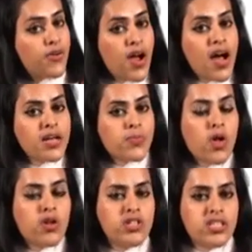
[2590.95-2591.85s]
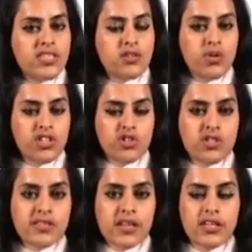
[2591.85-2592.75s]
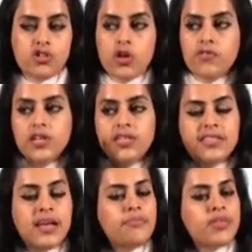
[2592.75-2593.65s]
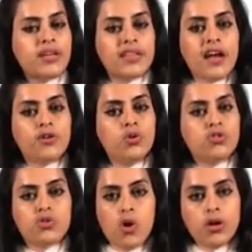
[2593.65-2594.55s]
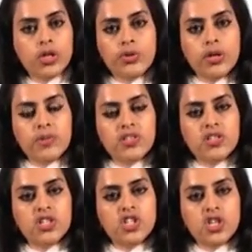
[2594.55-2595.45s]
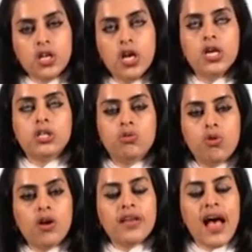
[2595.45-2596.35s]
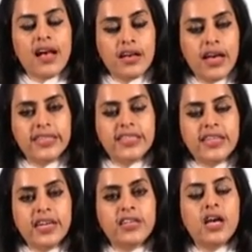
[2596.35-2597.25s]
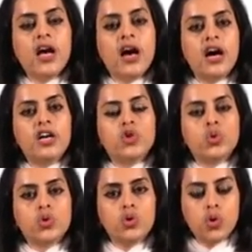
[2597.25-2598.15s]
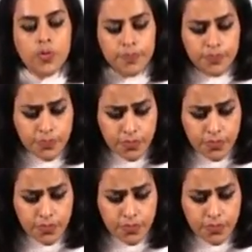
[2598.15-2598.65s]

Grant apologies graciously. So if there is something that goes wrong during presentation, do not hesitate to